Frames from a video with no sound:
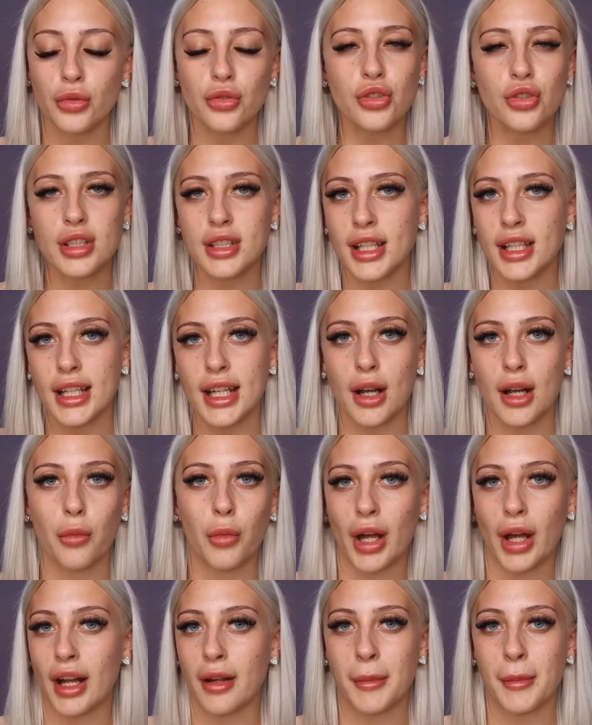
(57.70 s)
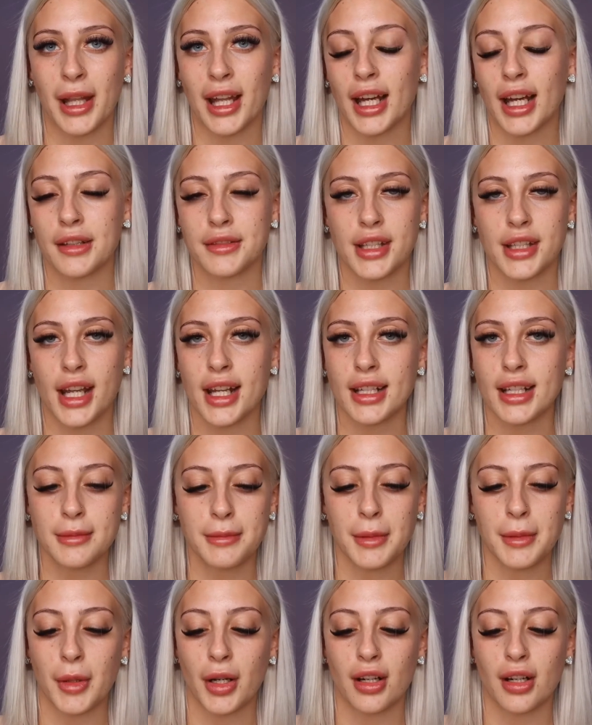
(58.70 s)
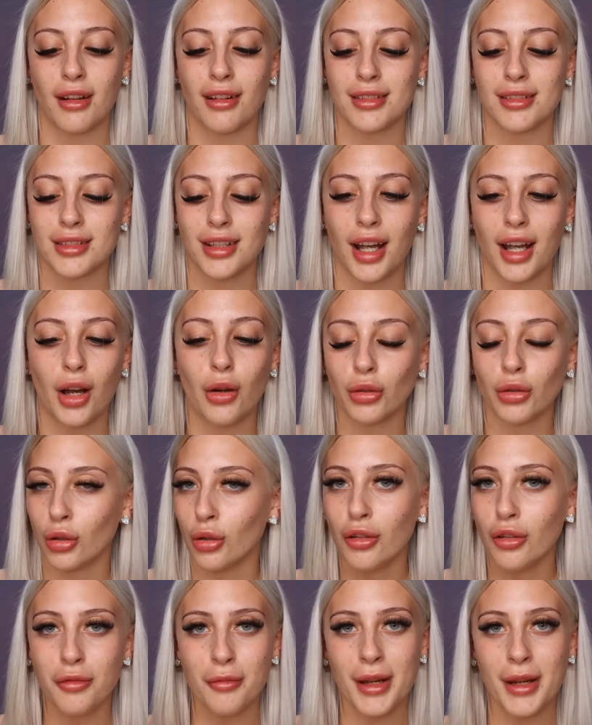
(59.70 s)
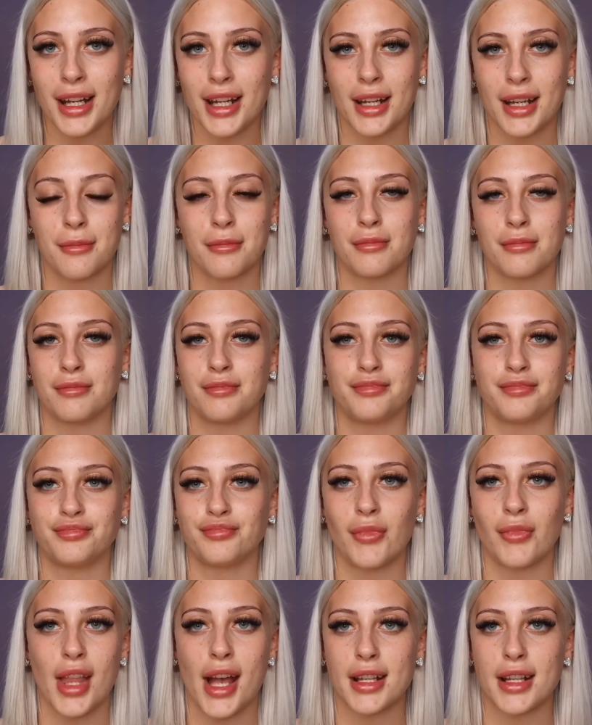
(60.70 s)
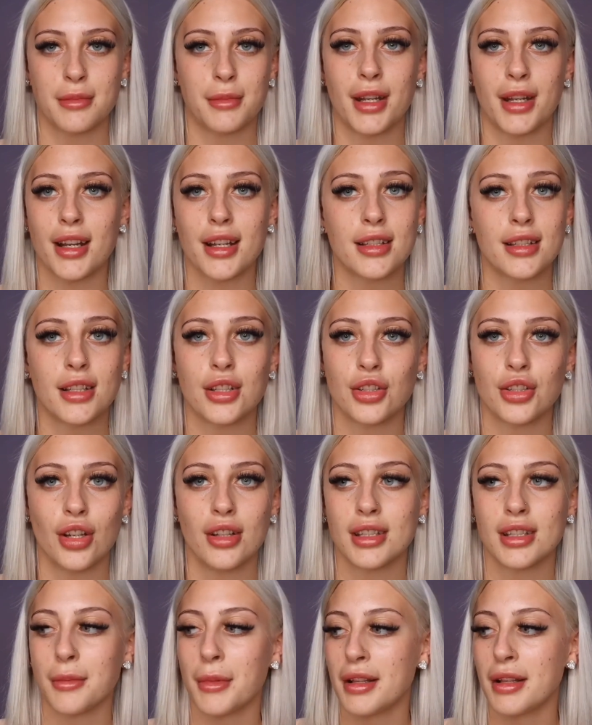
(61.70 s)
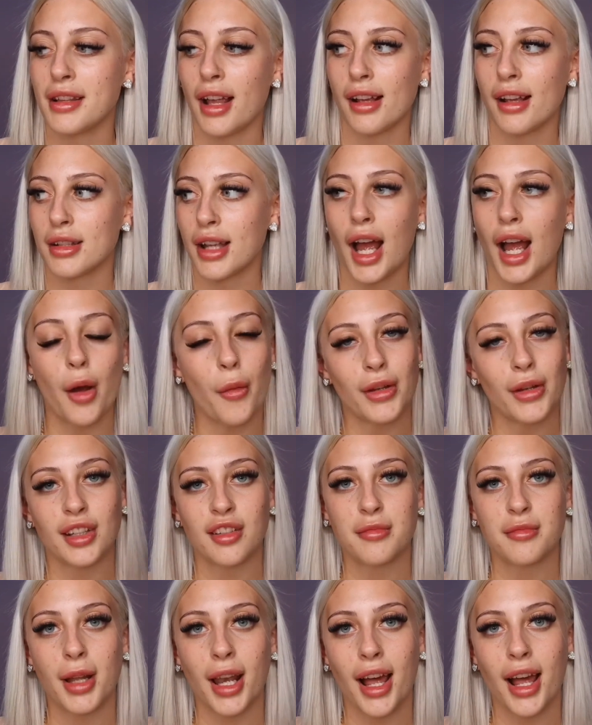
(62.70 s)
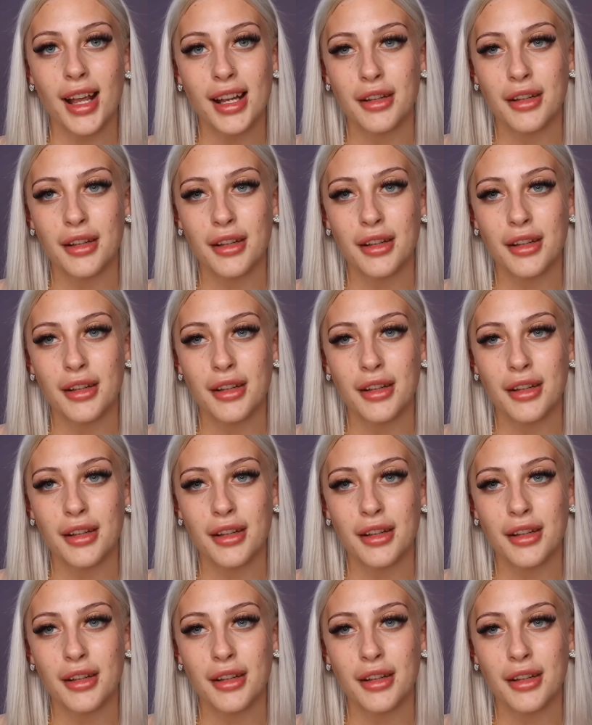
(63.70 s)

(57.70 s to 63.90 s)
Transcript: just see where my life takes me because I love making last minute decisions. I mean, that's how I live my life,